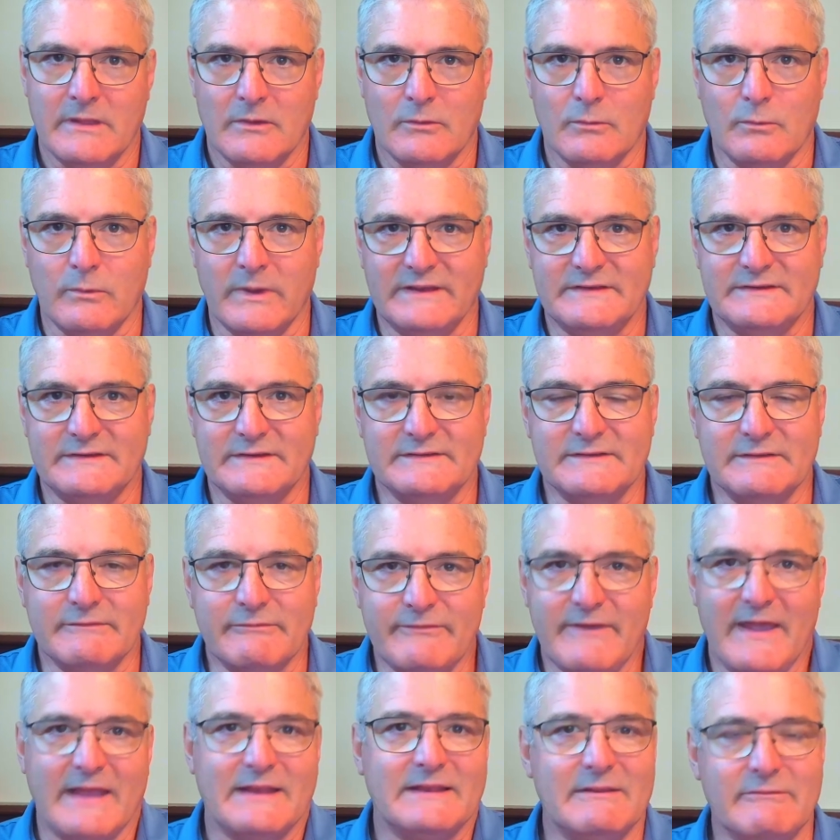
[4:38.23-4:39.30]
which is
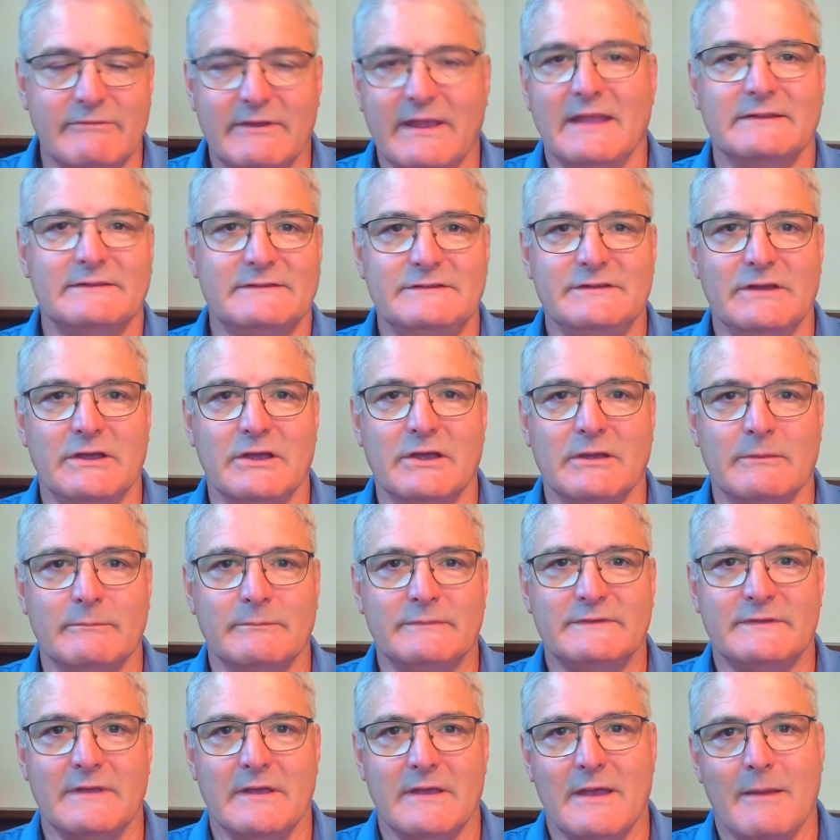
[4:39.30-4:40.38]
effective against
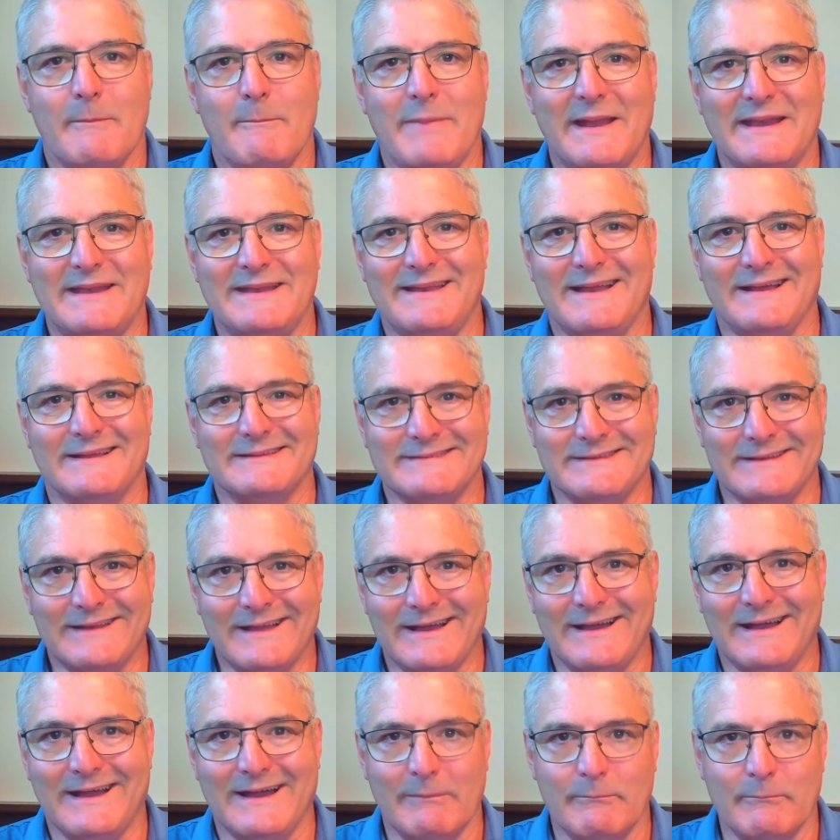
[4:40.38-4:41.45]
germs but doesn't
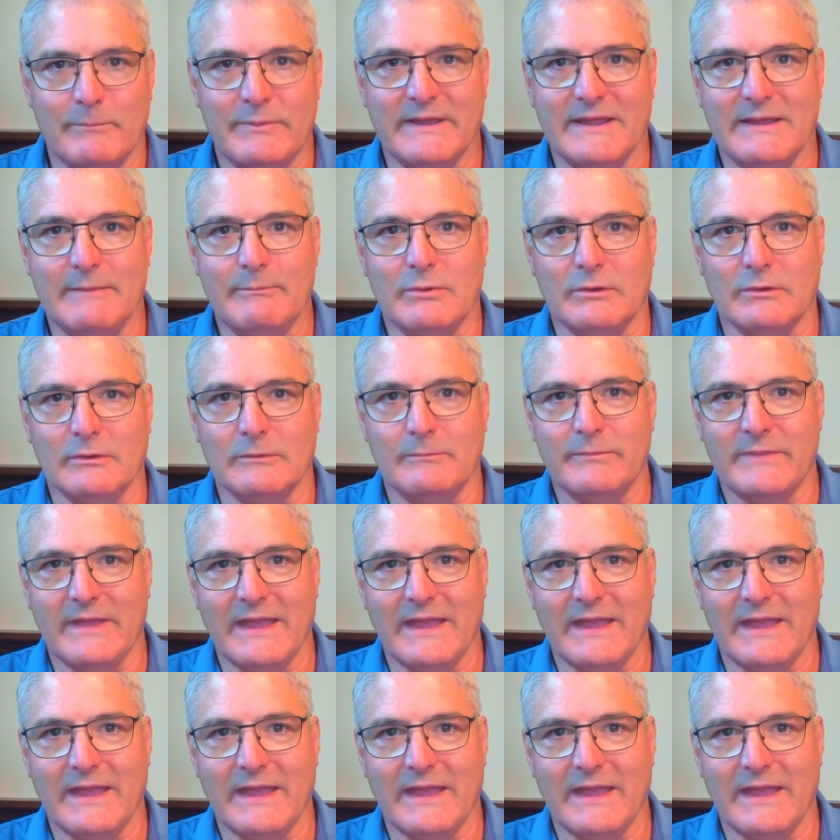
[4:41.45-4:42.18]
harm people?